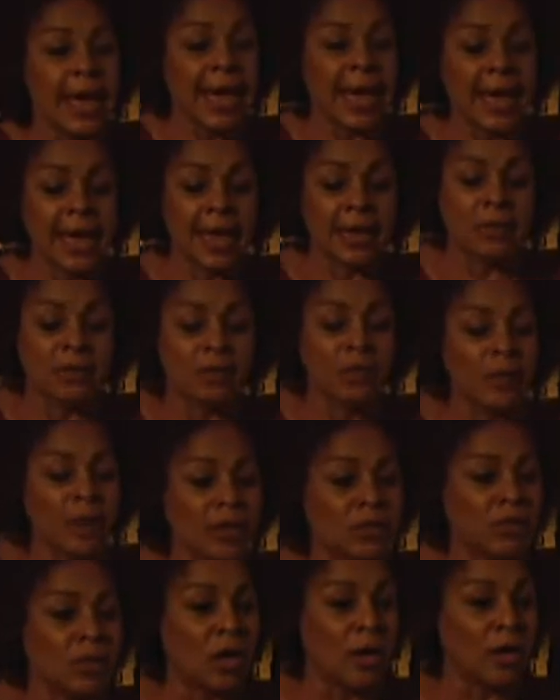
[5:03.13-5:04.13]
And when
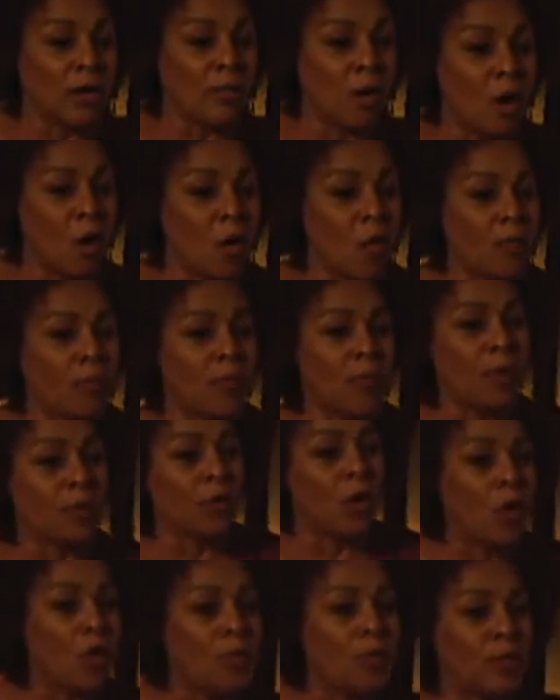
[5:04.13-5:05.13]
I saw him on
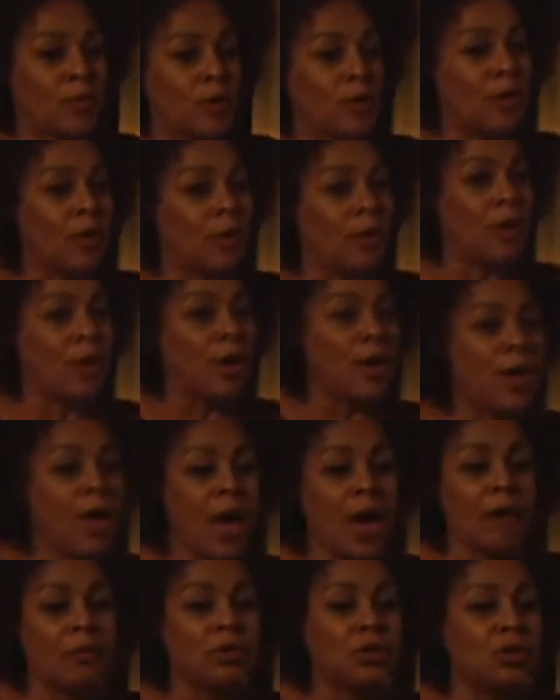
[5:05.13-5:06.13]
Oprah,
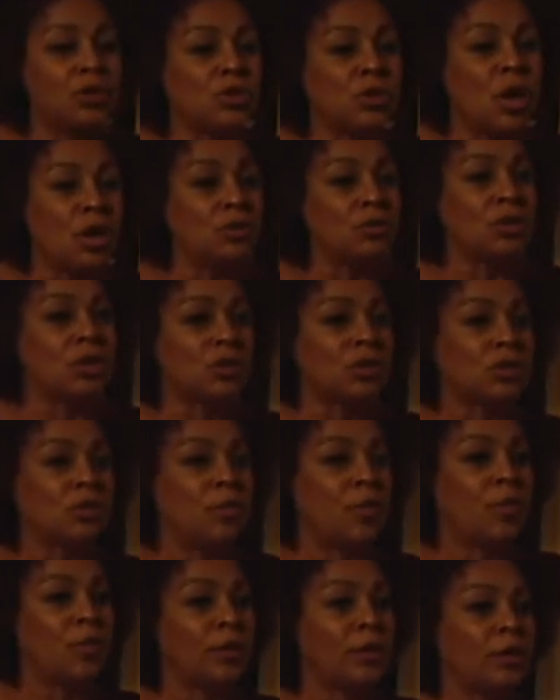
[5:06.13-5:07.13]
I was so
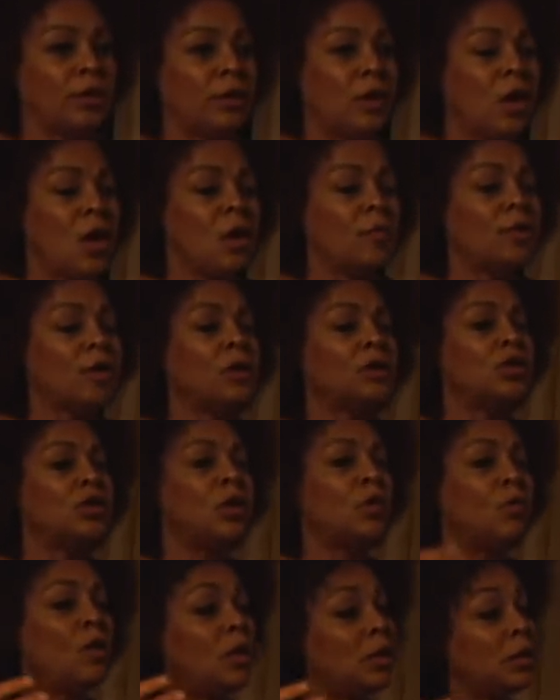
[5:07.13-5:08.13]
disappointed because
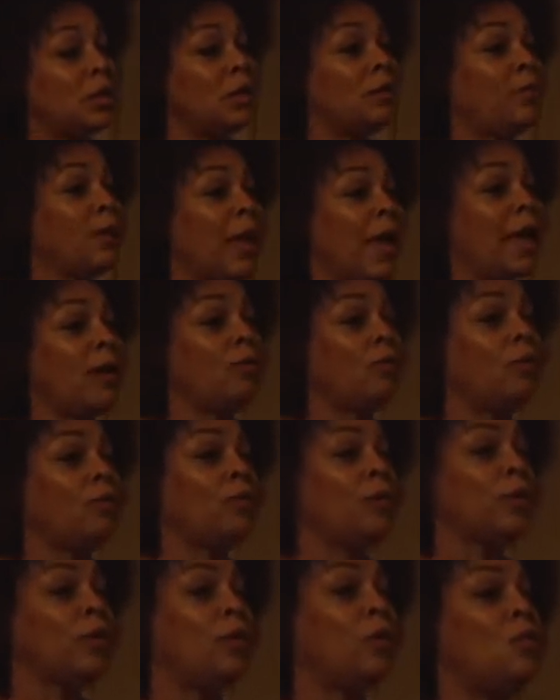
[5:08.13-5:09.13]
there was a black
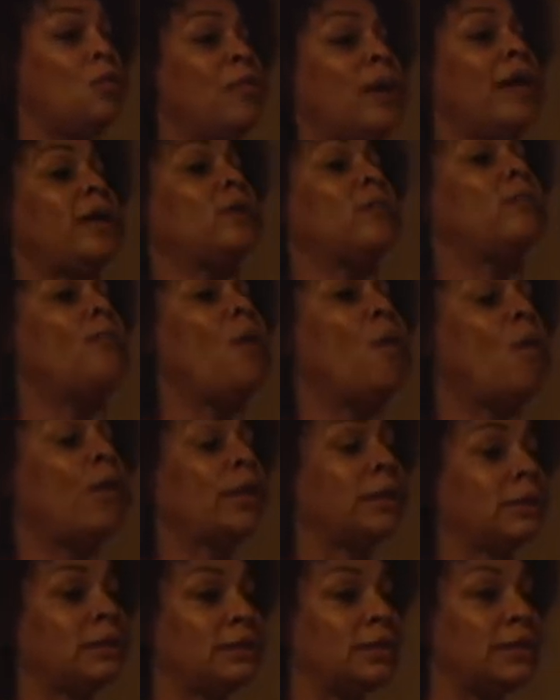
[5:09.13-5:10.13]
woman who made a
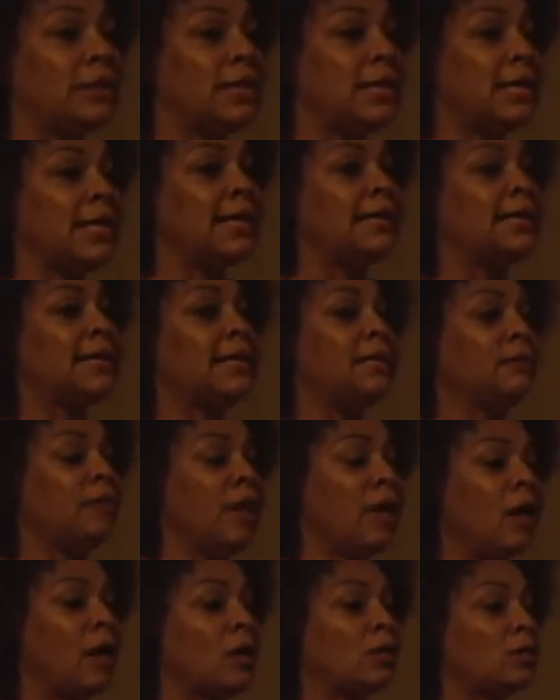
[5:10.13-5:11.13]
point in an
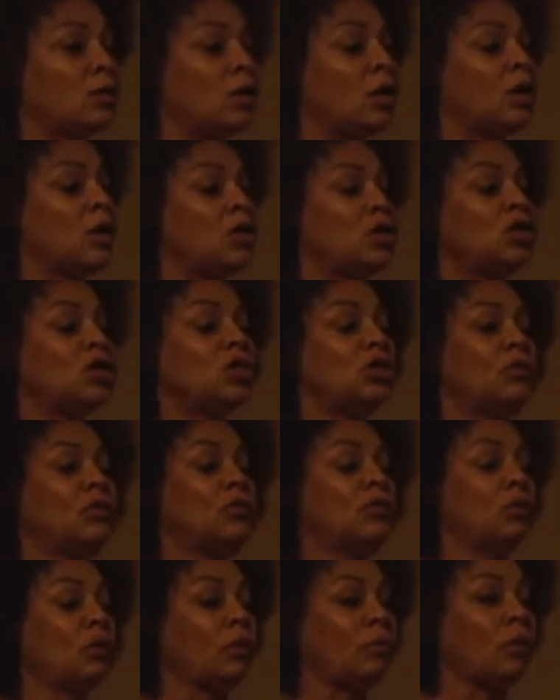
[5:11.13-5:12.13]
email.
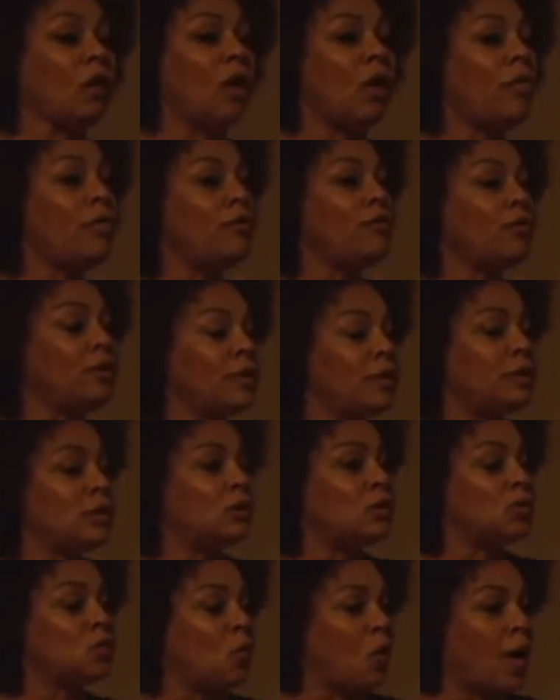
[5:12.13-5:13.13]
All the
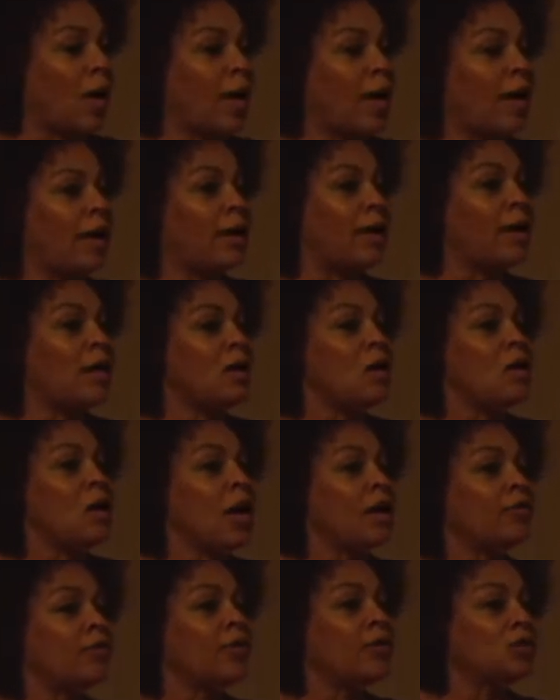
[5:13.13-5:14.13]
reasons why
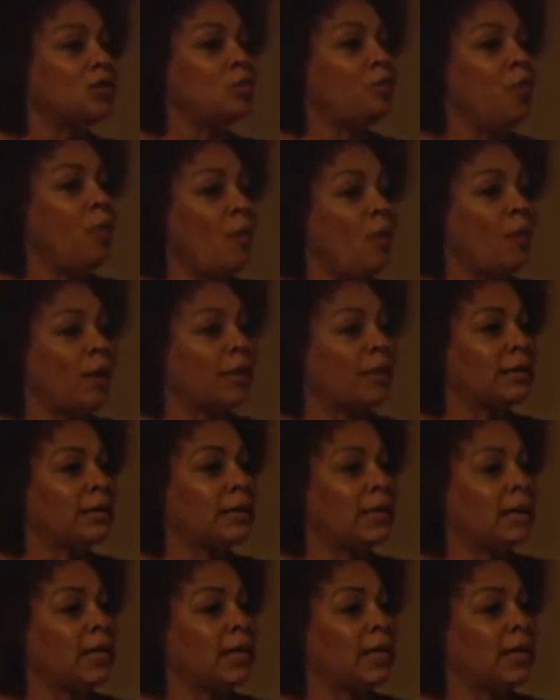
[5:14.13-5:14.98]
at this point